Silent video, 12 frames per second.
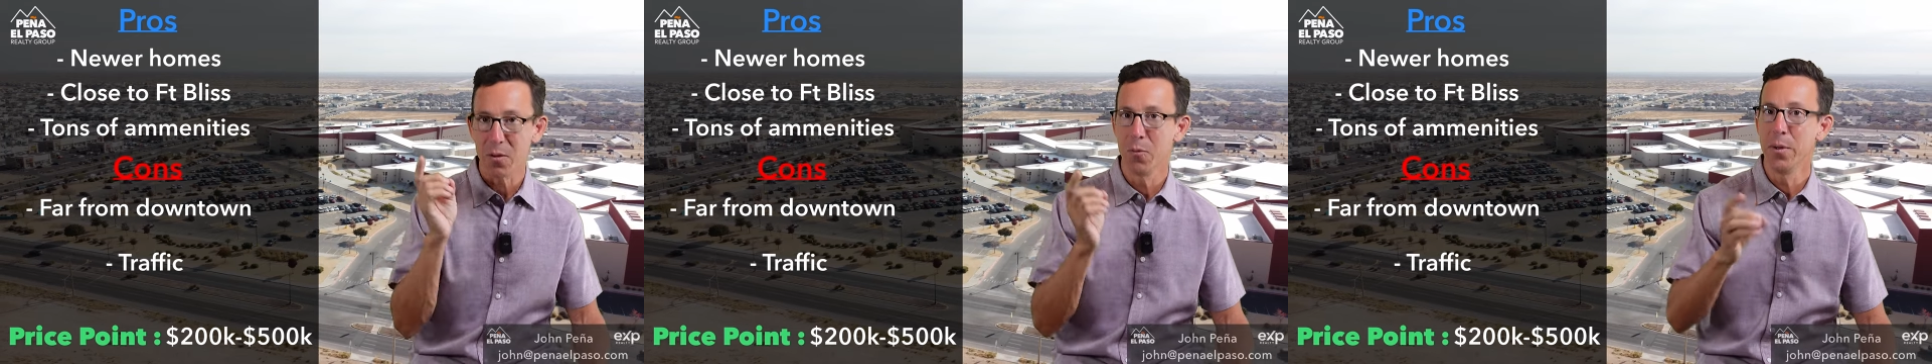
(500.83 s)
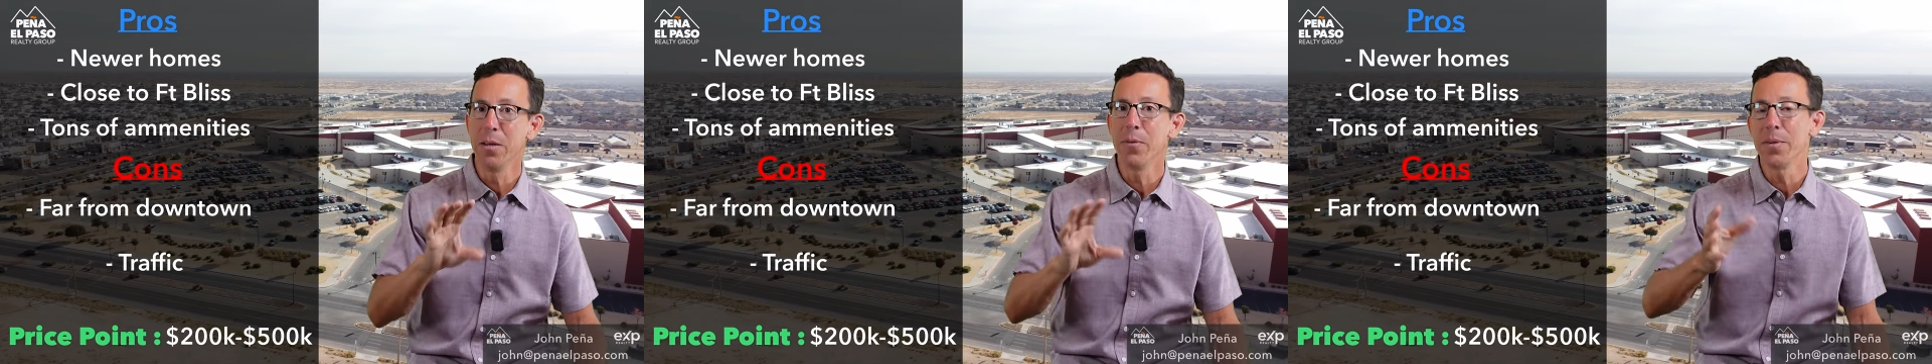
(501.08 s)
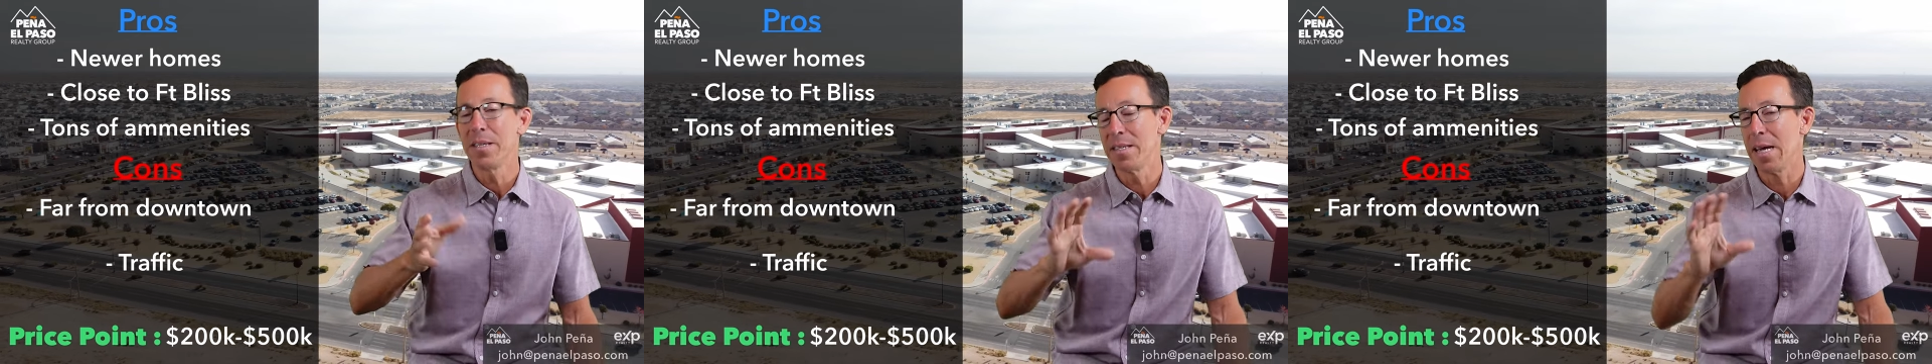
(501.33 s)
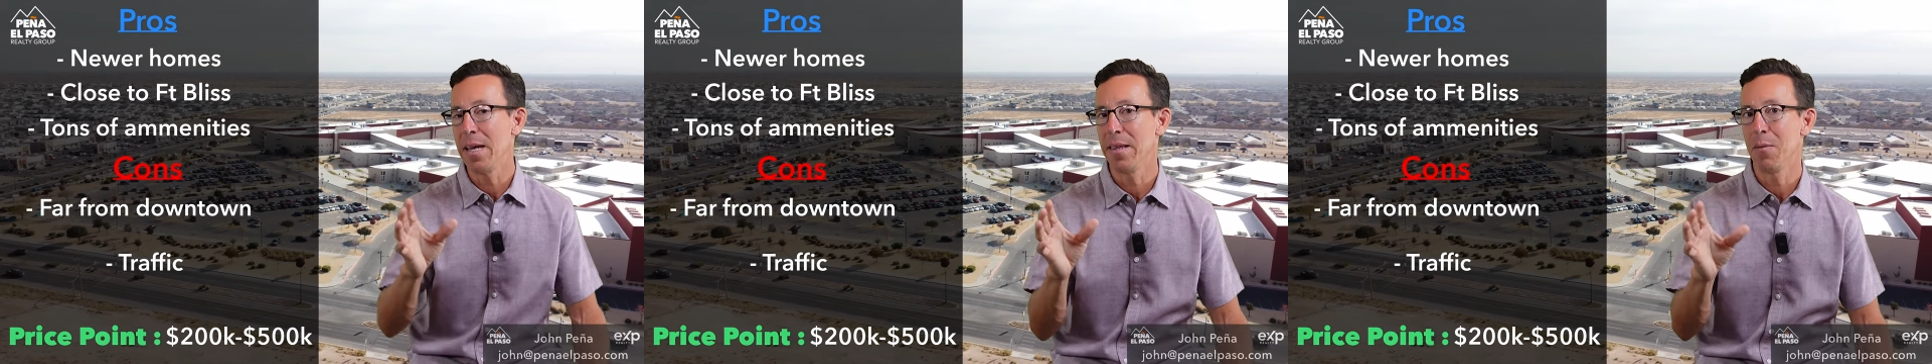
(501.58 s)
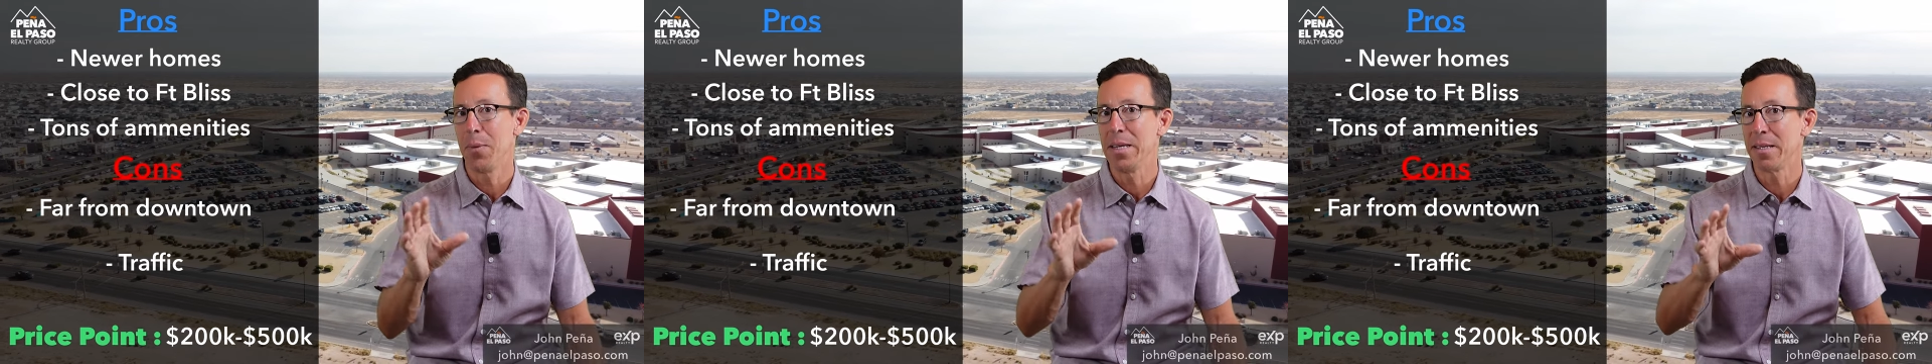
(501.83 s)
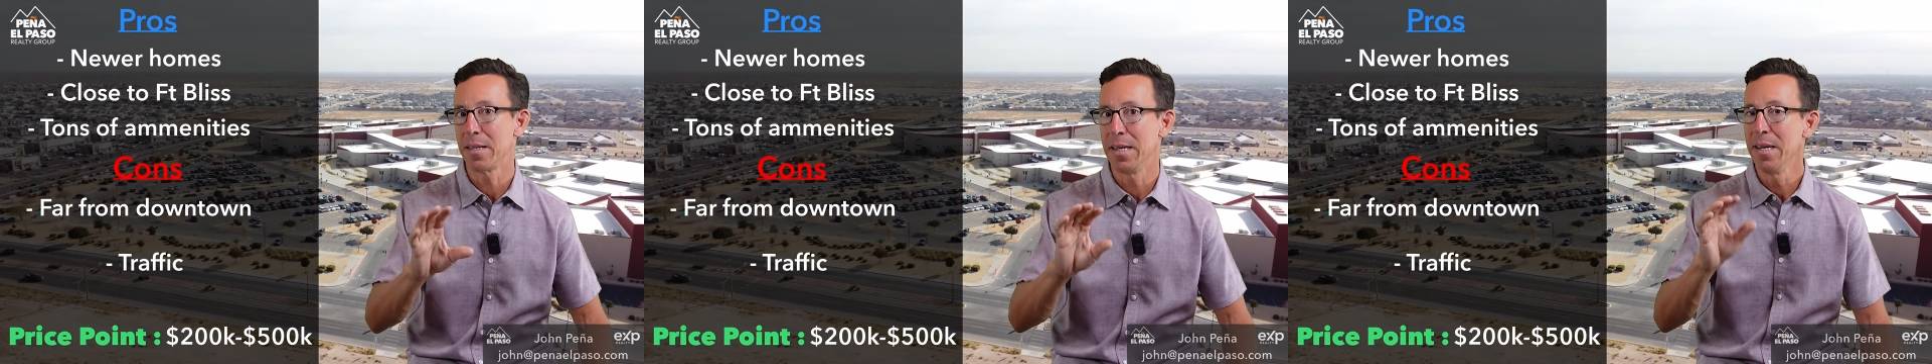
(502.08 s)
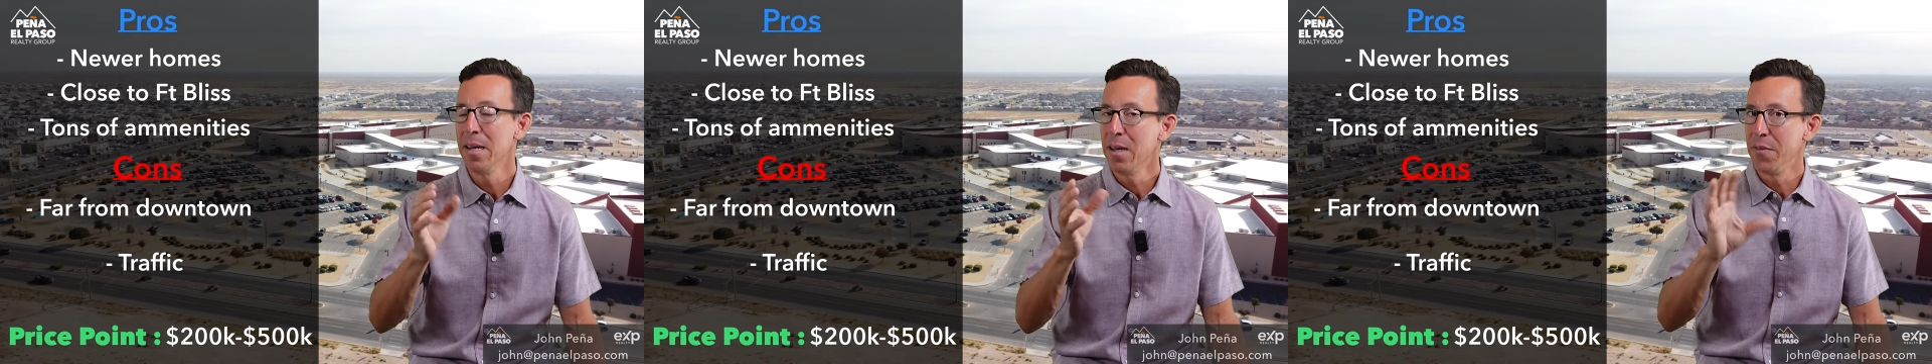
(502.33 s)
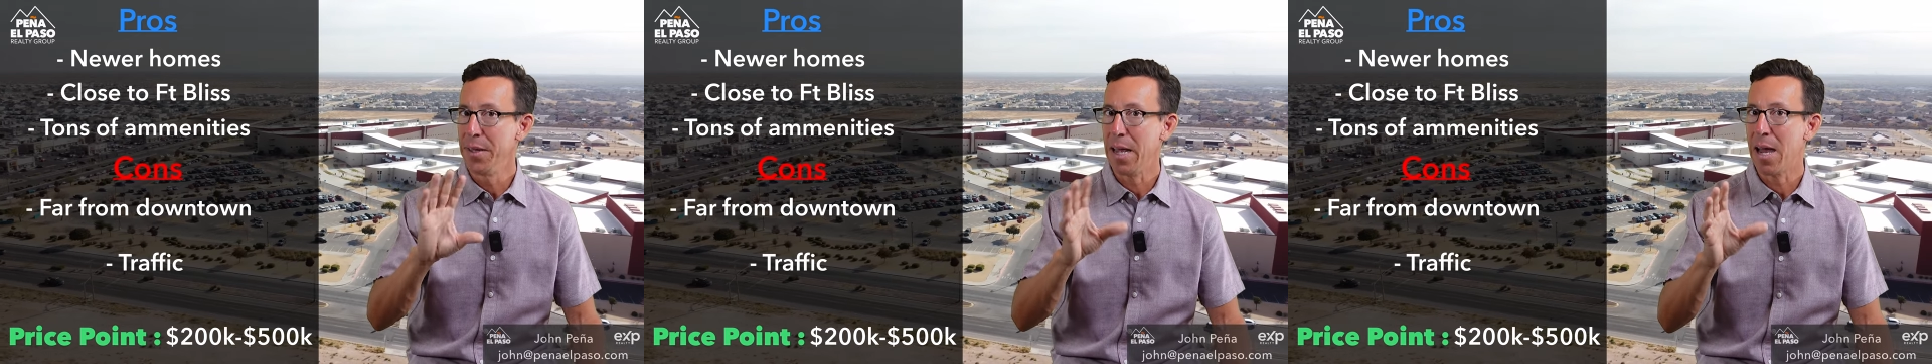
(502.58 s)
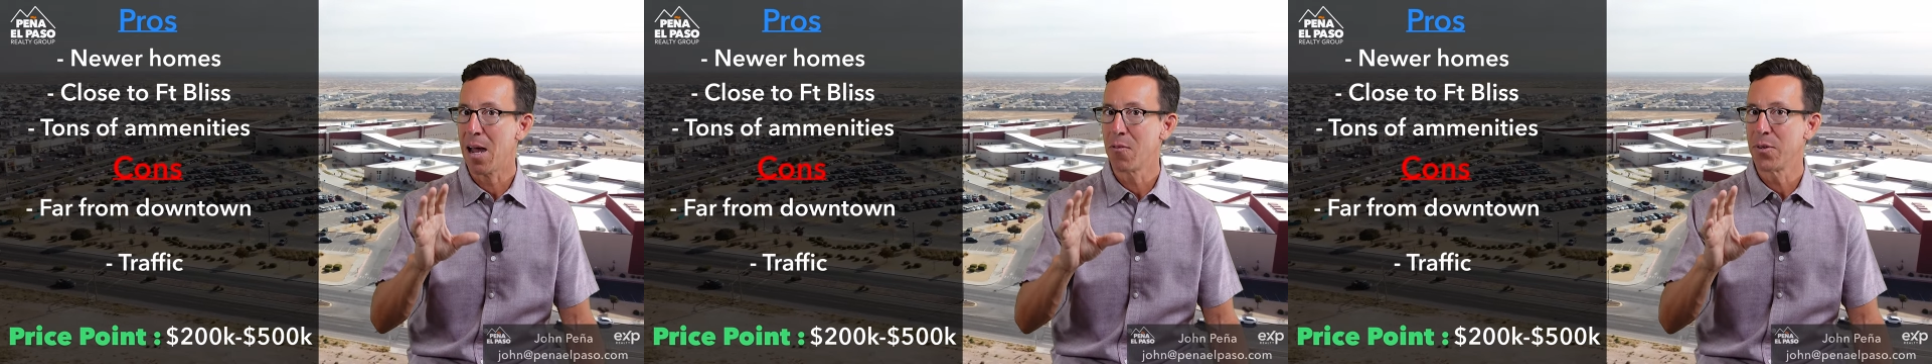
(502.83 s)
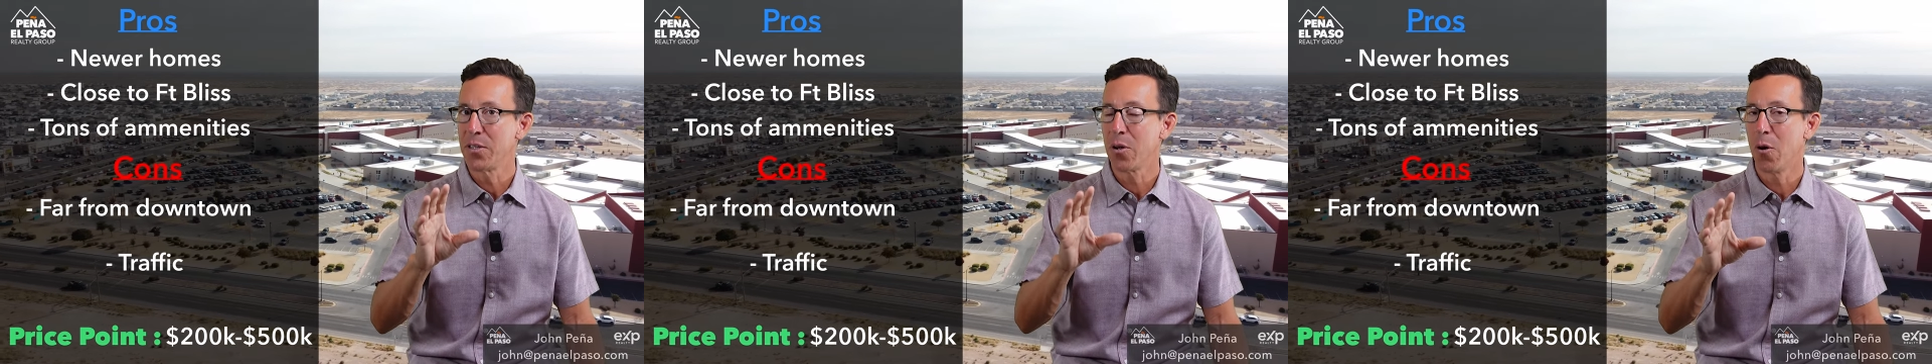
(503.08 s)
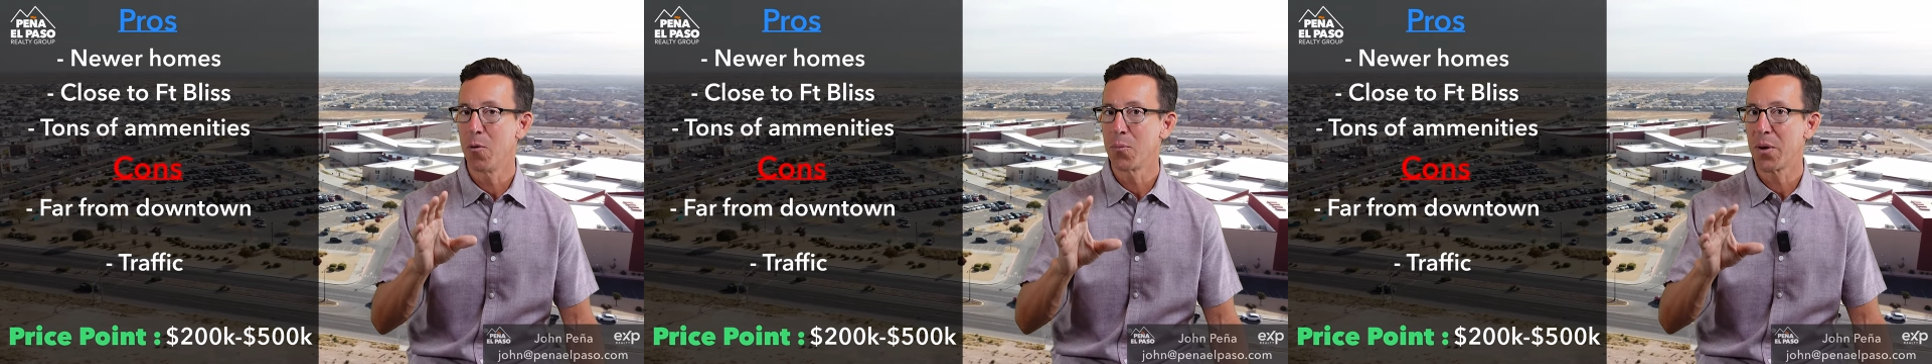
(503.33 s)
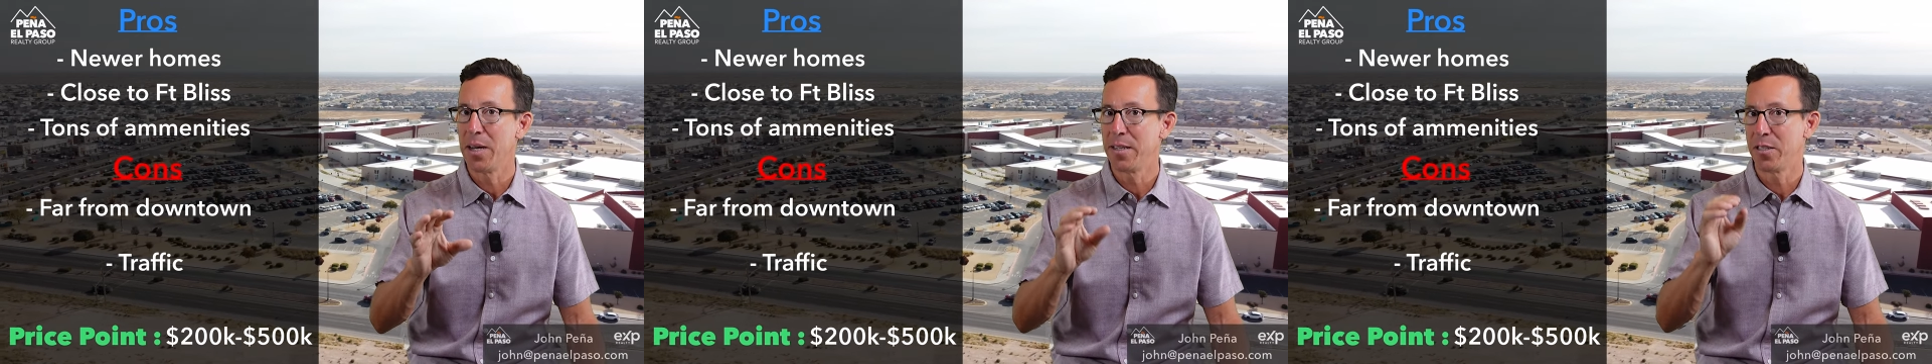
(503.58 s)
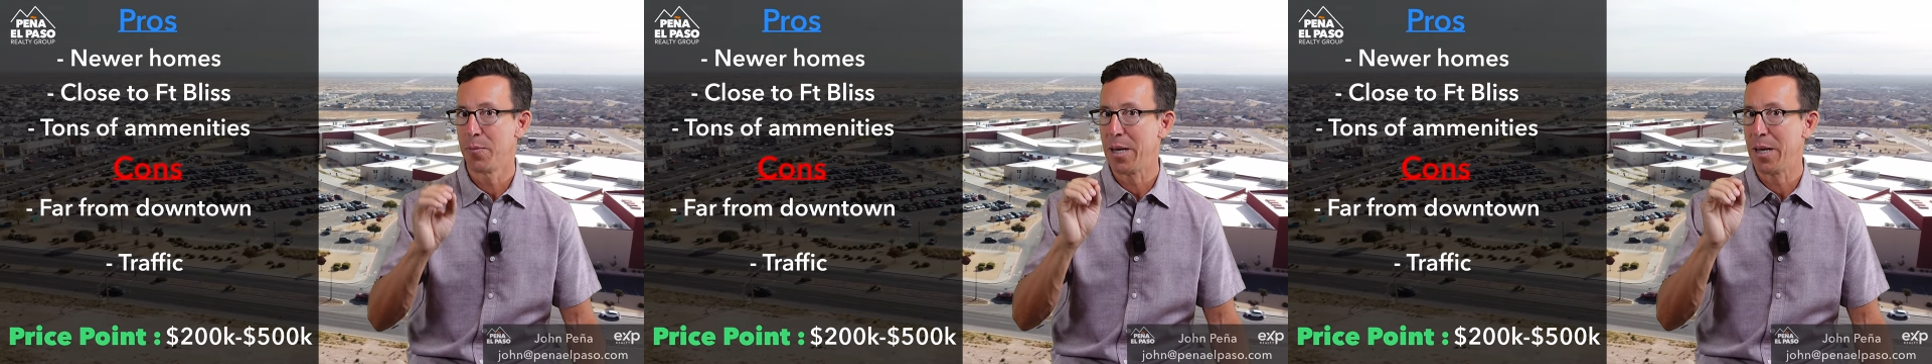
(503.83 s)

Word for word: We would say that basically the average home price is